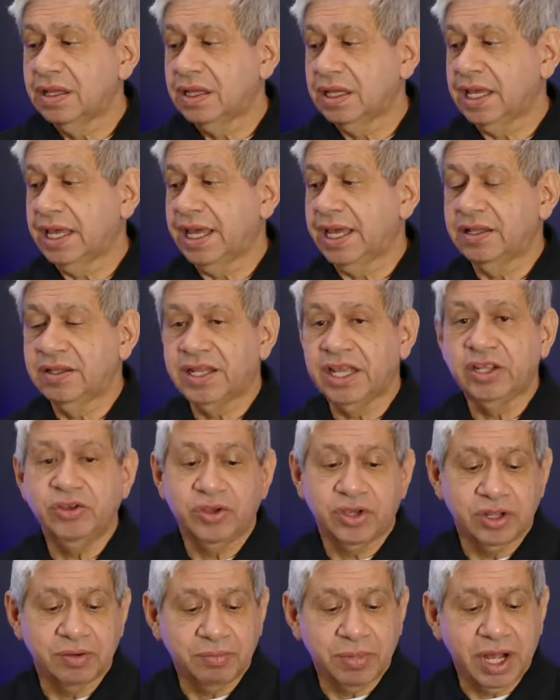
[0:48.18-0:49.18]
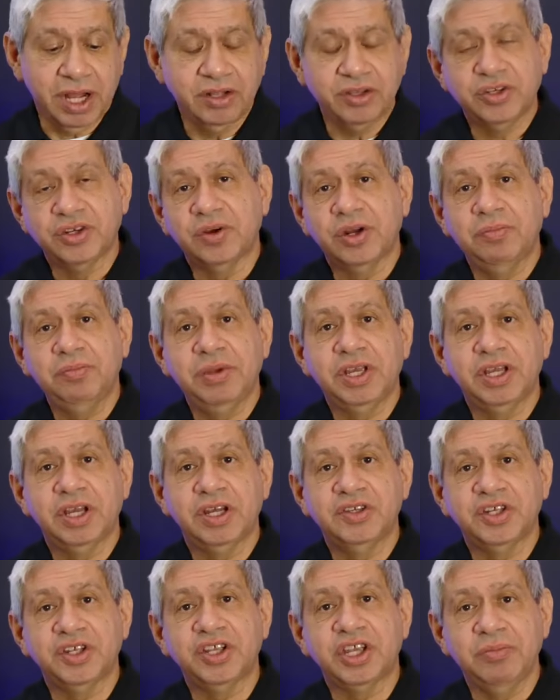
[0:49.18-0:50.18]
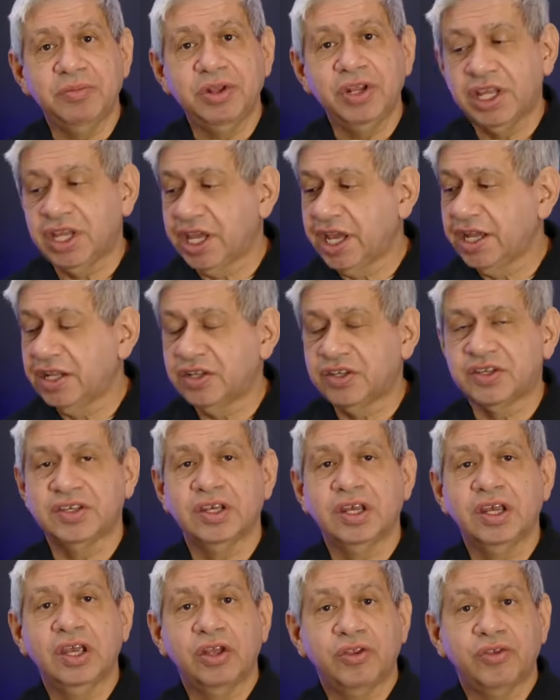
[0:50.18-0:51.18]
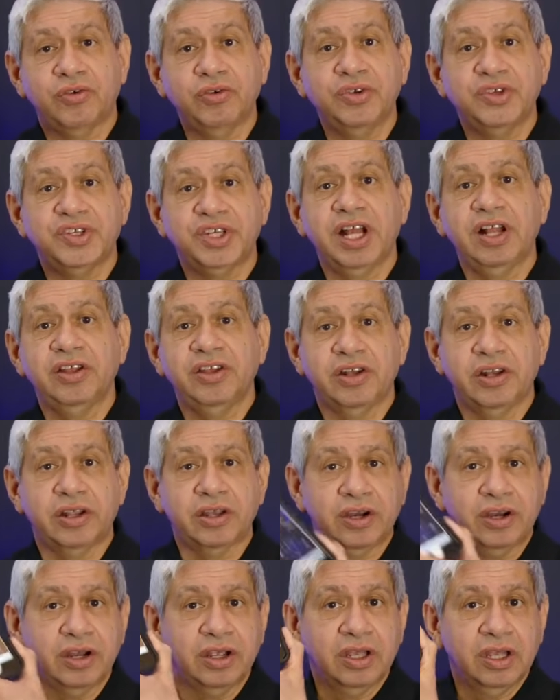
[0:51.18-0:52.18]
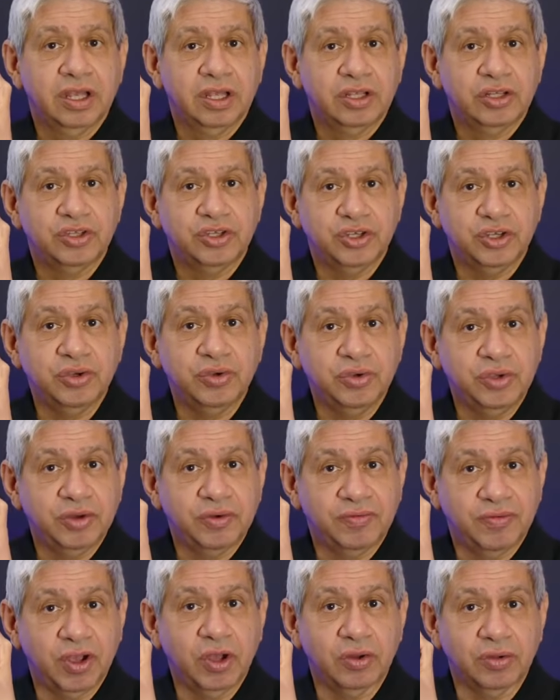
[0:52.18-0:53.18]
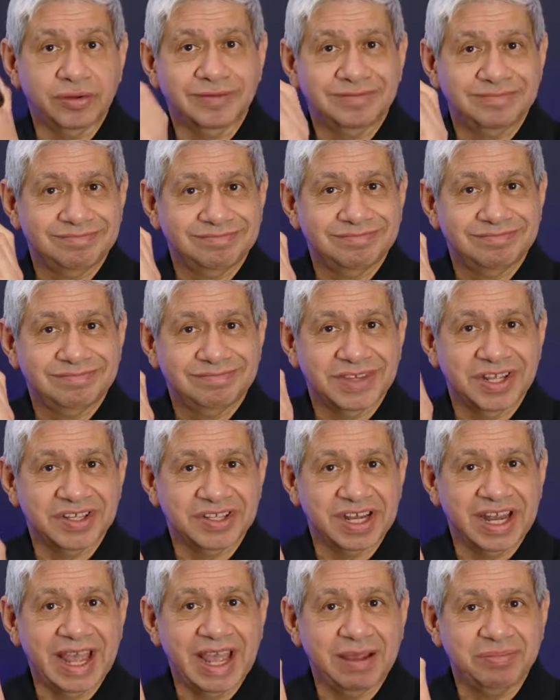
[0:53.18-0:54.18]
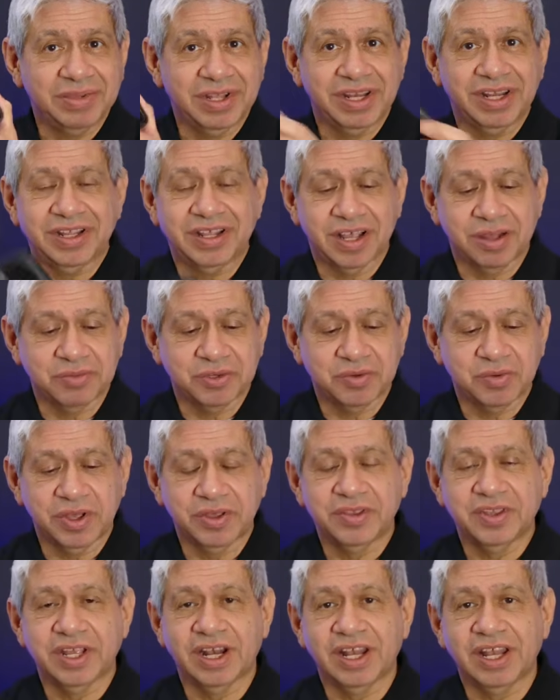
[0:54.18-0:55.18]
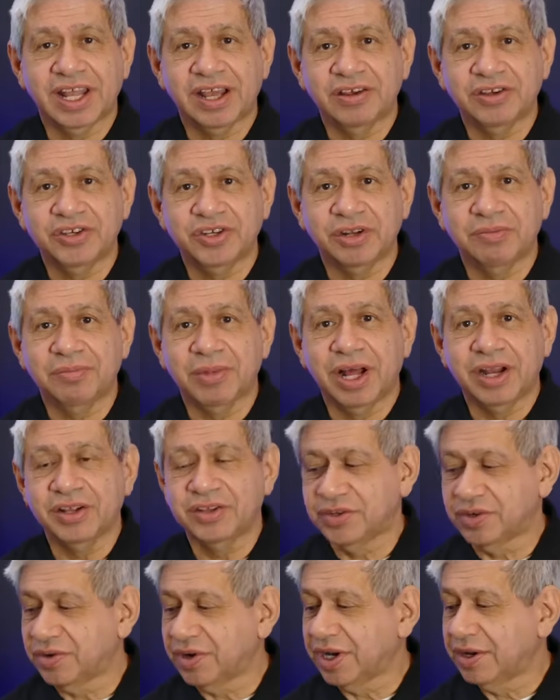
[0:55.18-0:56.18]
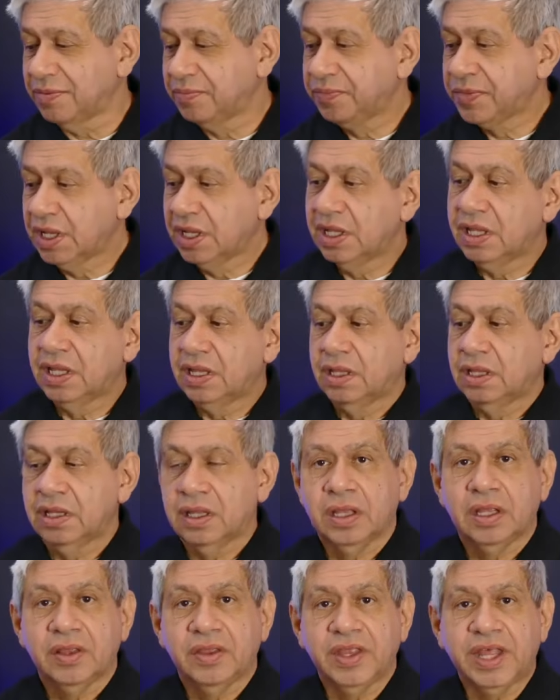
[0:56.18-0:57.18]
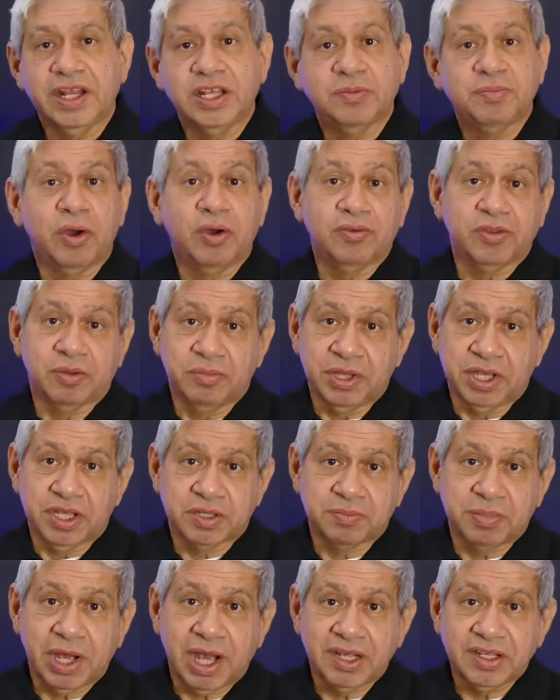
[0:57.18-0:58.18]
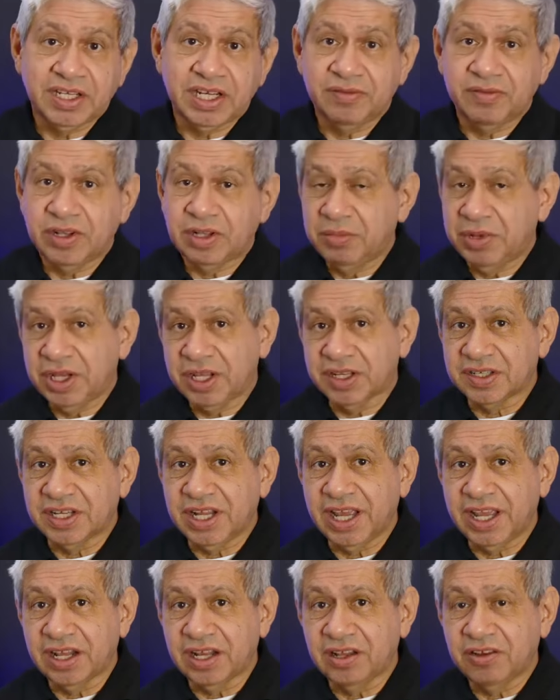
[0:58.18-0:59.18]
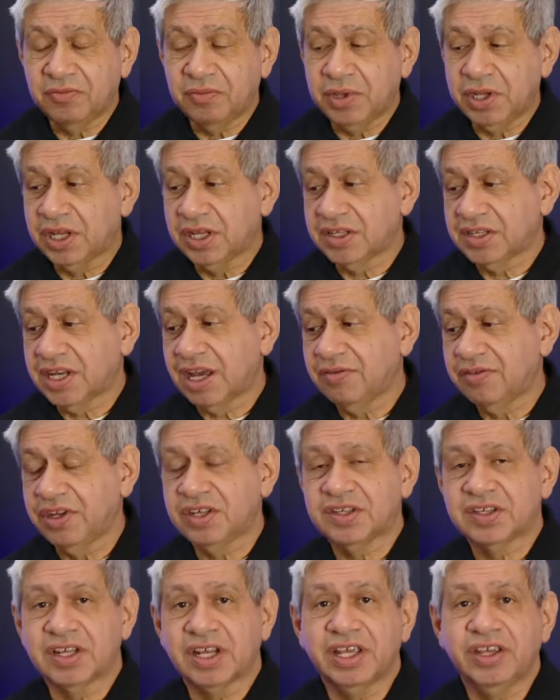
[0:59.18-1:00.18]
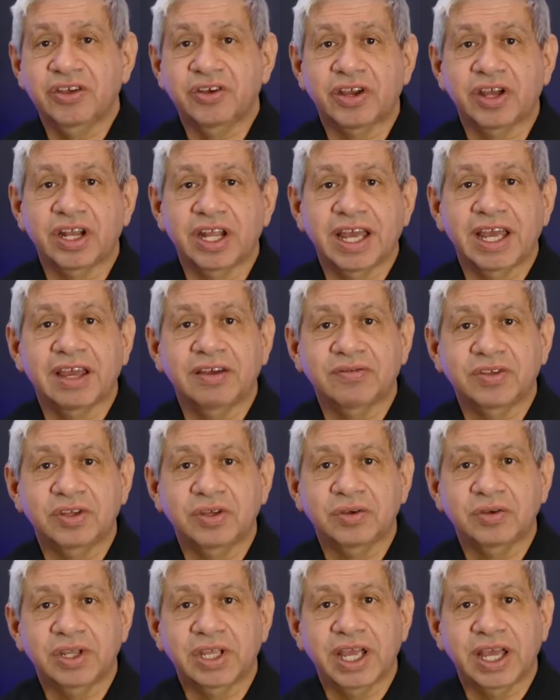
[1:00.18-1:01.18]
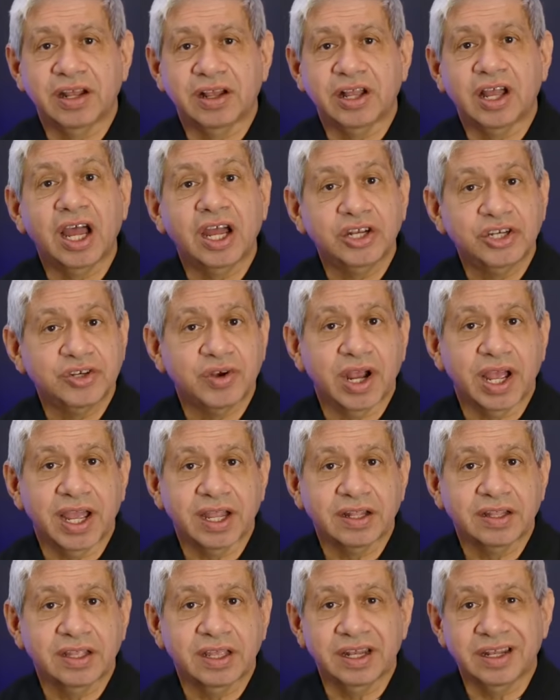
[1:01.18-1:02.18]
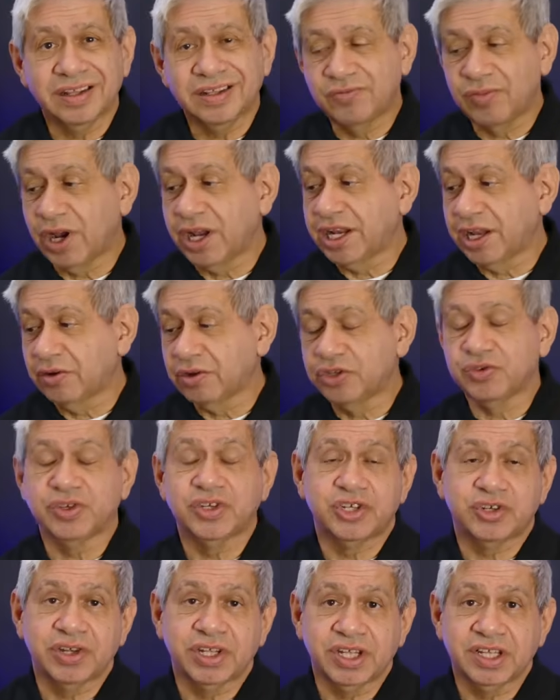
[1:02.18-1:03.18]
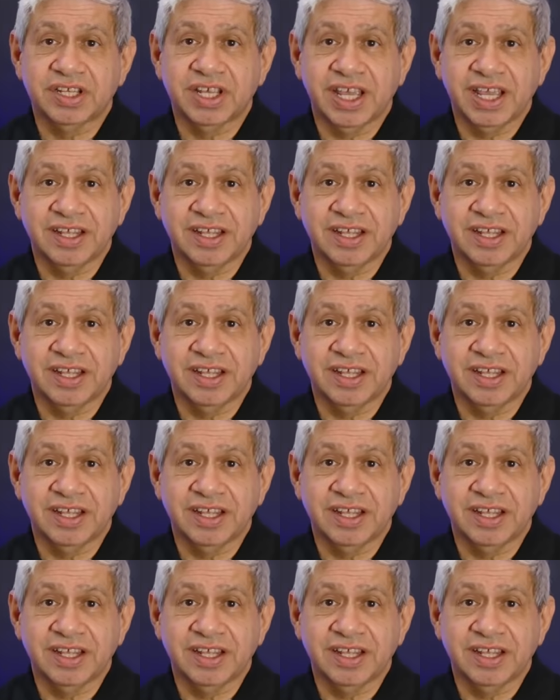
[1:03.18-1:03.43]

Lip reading: and then you can monitor it because it communicates through cellular to your phone. There's an app that it comes with that allows you to monitor it. That is both the biggest positive and the biggest negative, because obviously you're going to have to get a contract, and right now it's restricted to